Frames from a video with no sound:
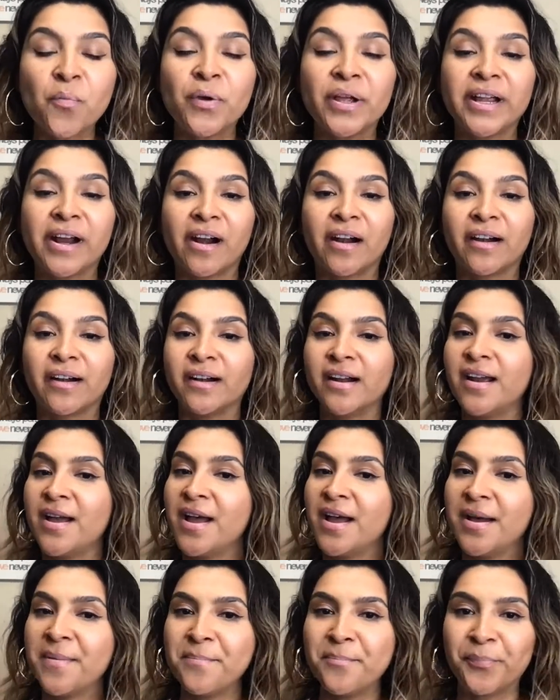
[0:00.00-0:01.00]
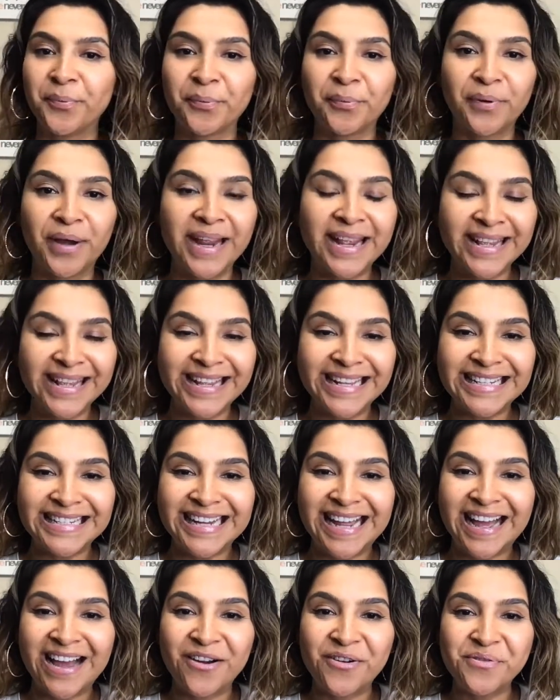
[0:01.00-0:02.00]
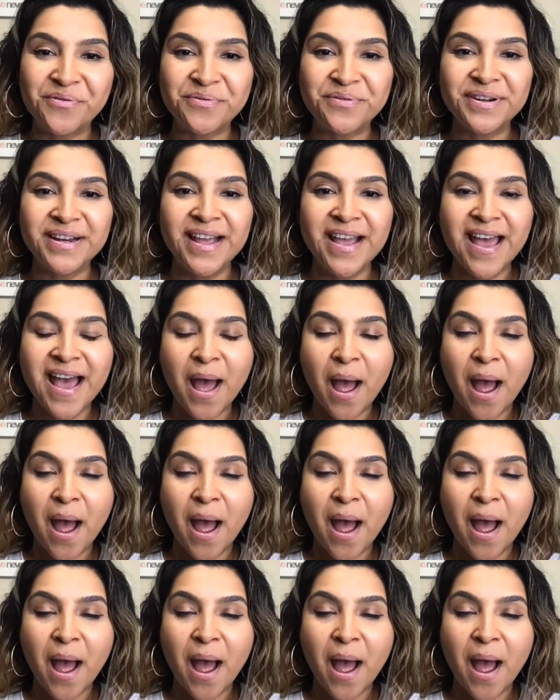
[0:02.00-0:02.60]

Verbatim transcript: We are breaking down